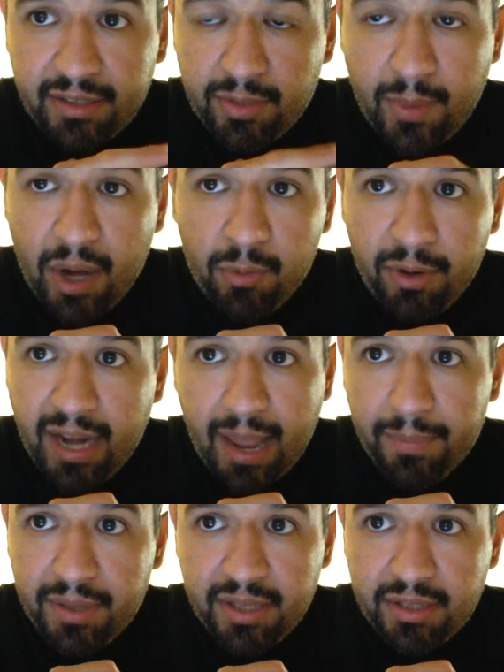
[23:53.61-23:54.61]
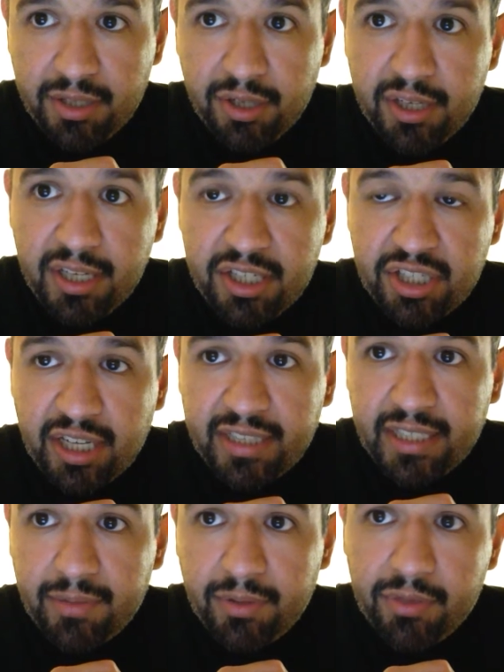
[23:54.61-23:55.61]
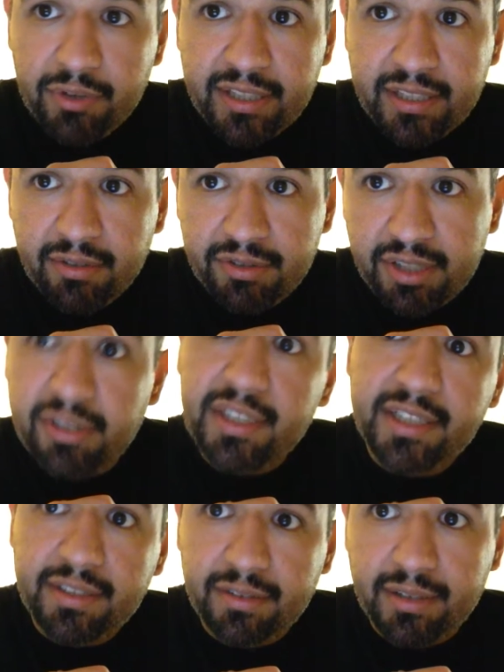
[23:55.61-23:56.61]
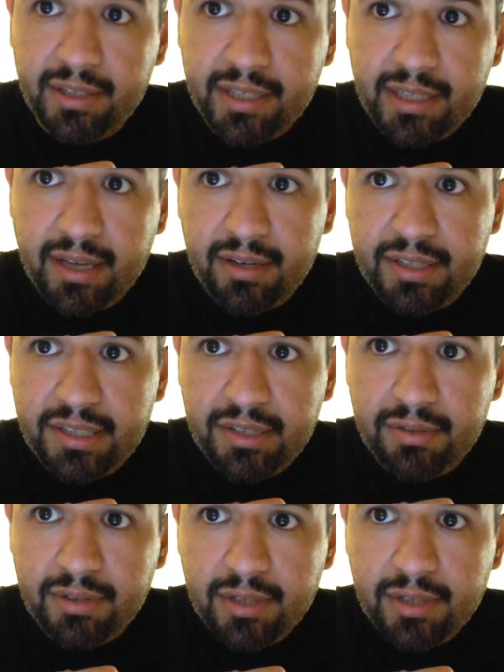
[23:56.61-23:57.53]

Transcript: No matter what happens, you could hit John Cena with 3 steel chairs, he's still going to kick out at 2.